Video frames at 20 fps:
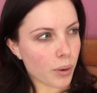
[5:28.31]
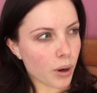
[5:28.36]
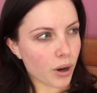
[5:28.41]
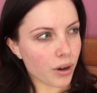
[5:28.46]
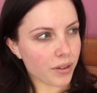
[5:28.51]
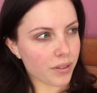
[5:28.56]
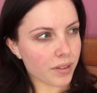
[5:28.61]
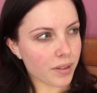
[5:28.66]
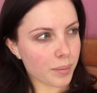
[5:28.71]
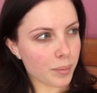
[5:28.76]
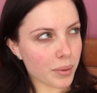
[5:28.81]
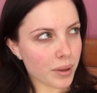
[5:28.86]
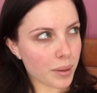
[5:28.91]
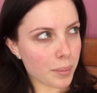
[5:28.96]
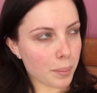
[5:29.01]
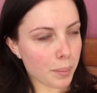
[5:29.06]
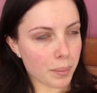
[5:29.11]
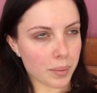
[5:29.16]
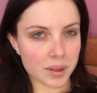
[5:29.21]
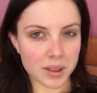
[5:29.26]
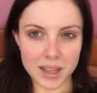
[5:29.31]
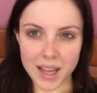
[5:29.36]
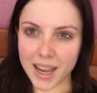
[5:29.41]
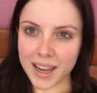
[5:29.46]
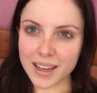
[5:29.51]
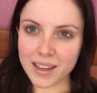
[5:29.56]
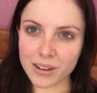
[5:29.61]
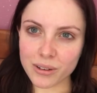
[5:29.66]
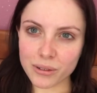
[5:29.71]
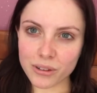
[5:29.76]
Possibly
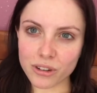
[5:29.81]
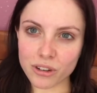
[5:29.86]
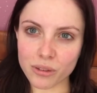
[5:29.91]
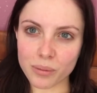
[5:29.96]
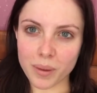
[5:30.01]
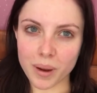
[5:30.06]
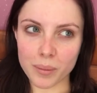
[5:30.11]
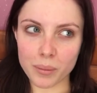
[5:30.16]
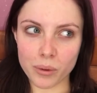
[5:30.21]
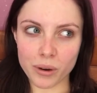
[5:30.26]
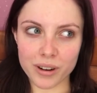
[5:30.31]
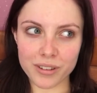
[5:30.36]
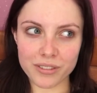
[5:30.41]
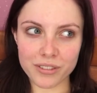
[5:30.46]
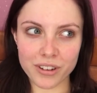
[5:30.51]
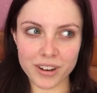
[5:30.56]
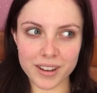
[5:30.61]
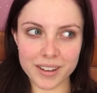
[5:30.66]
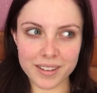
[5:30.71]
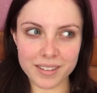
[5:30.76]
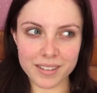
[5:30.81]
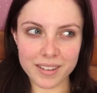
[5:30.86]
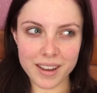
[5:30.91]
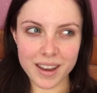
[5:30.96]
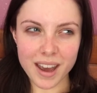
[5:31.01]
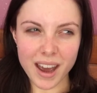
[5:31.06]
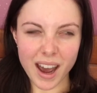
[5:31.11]
Blake, which is my boyfriend's.